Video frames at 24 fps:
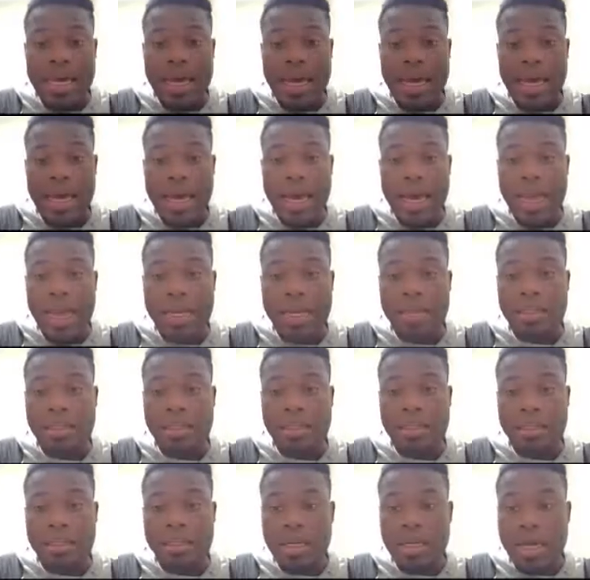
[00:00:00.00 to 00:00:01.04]

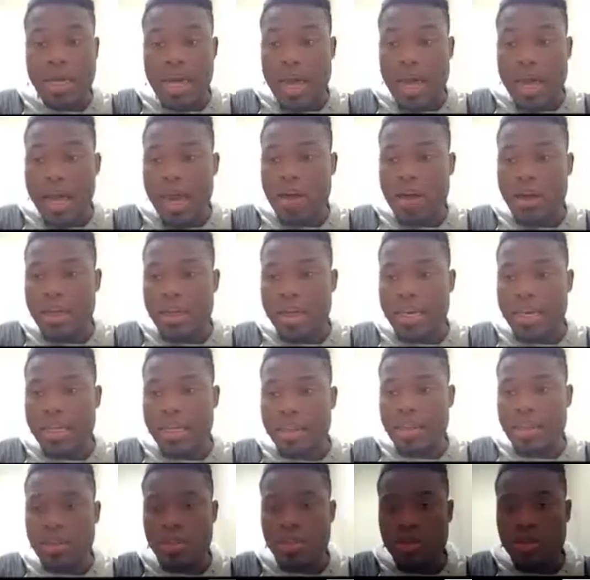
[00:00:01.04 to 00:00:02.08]
And how can I get
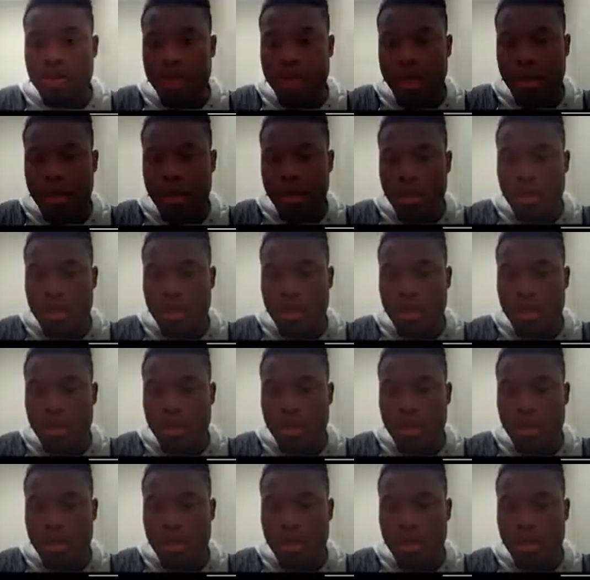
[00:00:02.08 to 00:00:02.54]
this 3?